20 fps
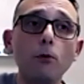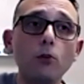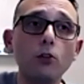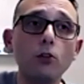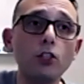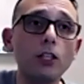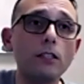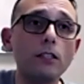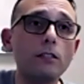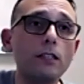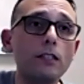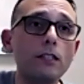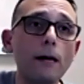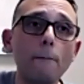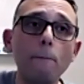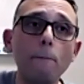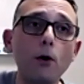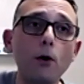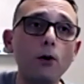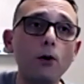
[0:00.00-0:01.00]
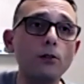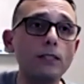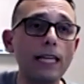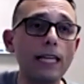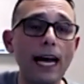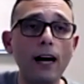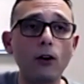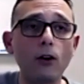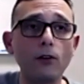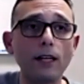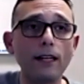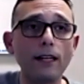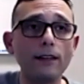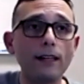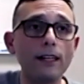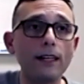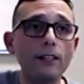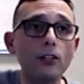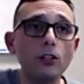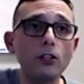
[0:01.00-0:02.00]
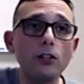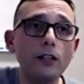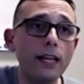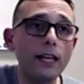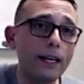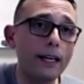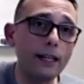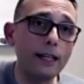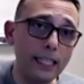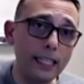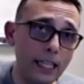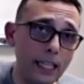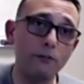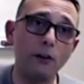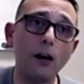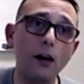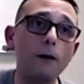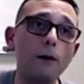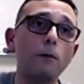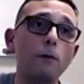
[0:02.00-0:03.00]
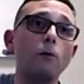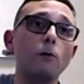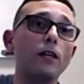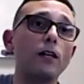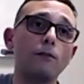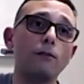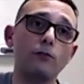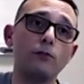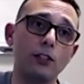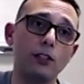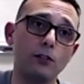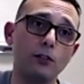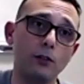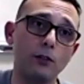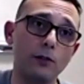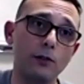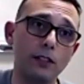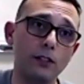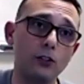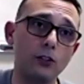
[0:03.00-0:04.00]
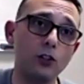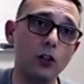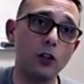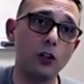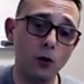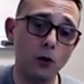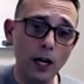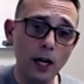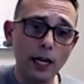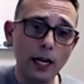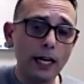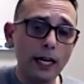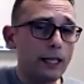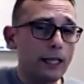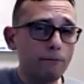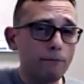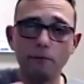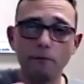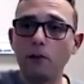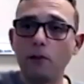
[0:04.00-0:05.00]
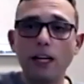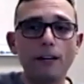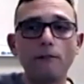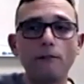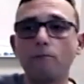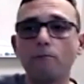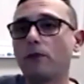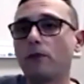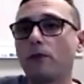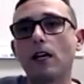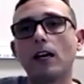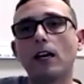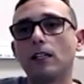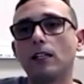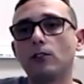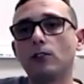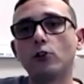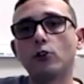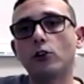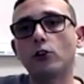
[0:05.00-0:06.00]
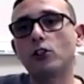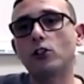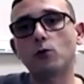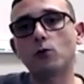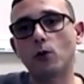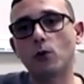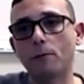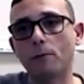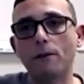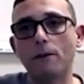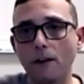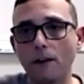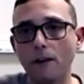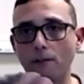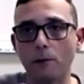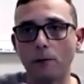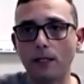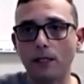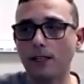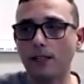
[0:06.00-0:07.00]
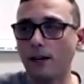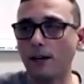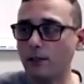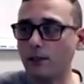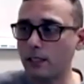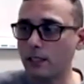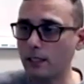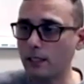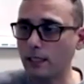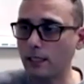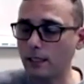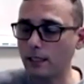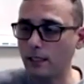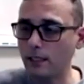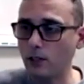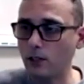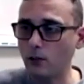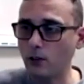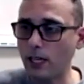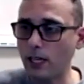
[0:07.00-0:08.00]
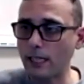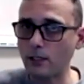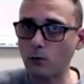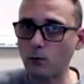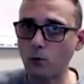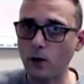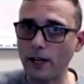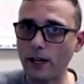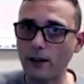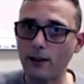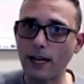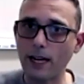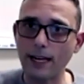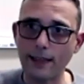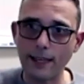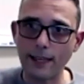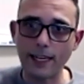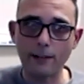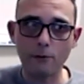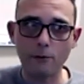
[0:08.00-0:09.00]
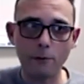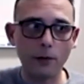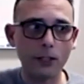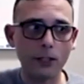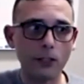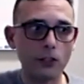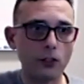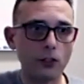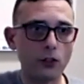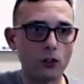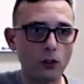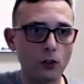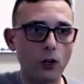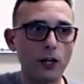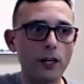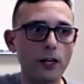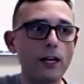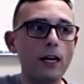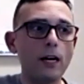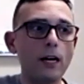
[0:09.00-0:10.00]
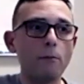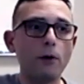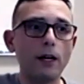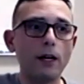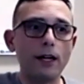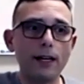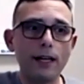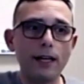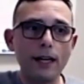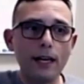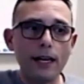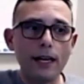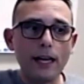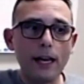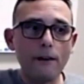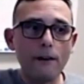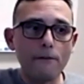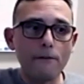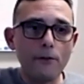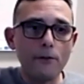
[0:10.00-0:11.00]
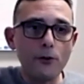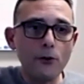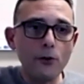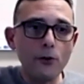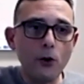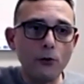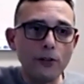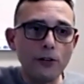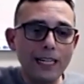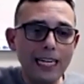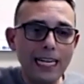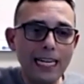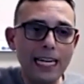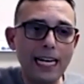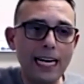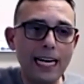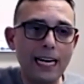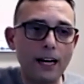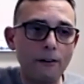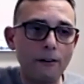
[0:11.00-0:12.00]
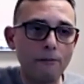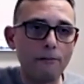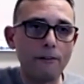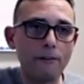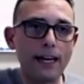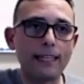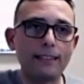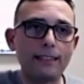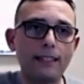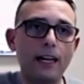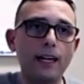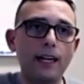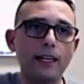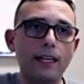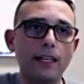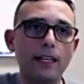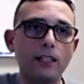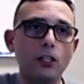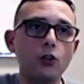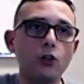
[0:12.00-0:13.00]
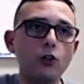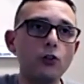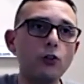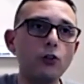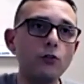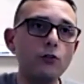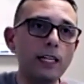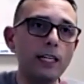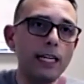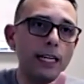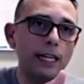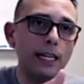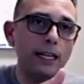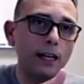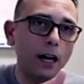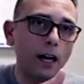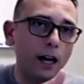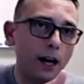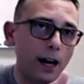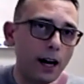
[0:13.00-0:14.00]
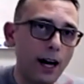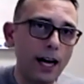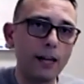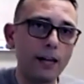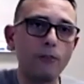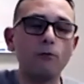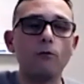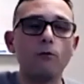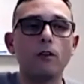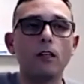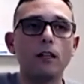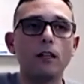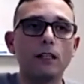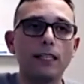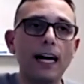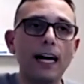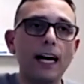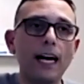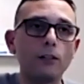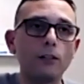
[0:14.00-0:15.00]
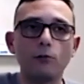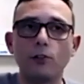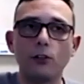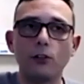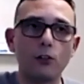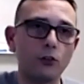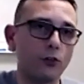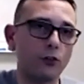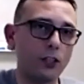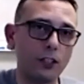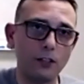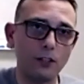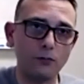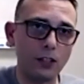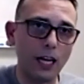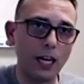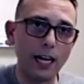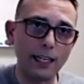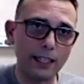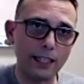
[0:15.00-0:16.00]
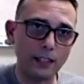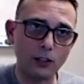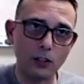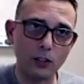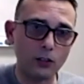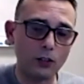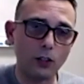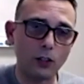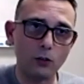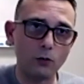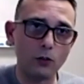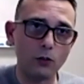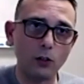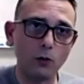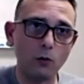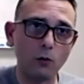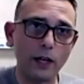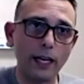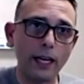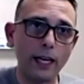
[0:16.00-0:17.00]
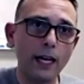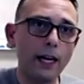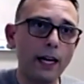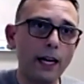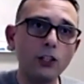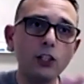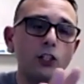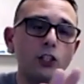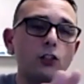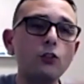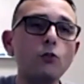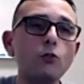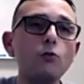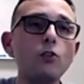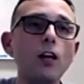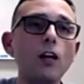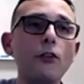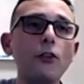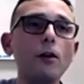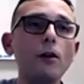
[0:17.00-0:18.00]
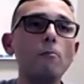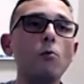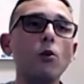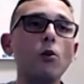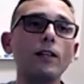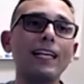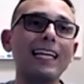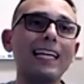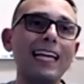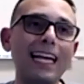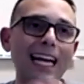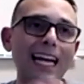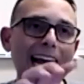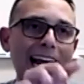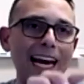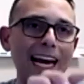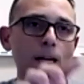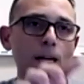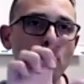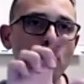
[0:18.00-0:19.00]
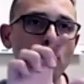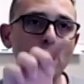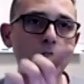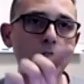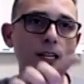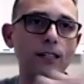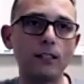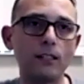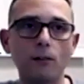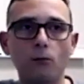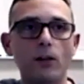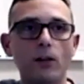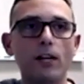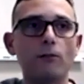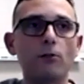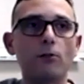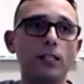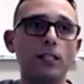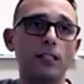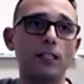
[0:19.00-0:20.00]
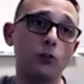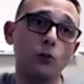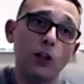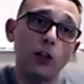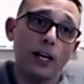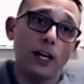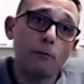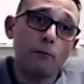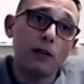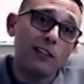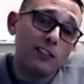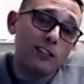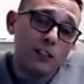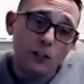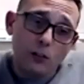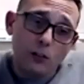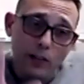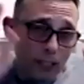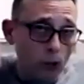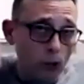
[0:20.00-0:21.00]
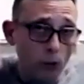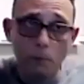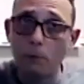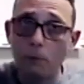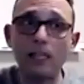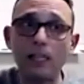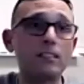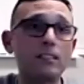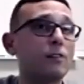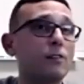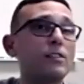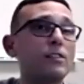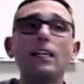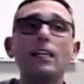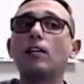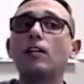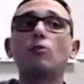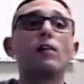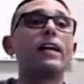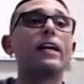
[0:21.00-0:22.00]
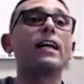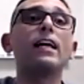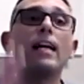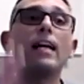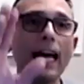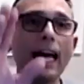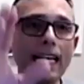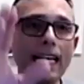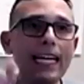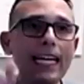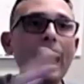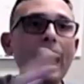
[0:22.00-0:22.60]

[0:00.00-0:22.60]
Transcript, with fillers: just get burnt out and then they mm. give up on whatever they're doing. So, like, uh, nutrition is one of my favorite because obviously, you know, that's where I think everybody should start. But if you don't need a fad diet, you don't need a high uh, calorie restrictive diet to start losing weight. Just do nothing more than eat 80% of whatever it is. You like pizza? Mm. Great. You eat pizza every day? Great. Eat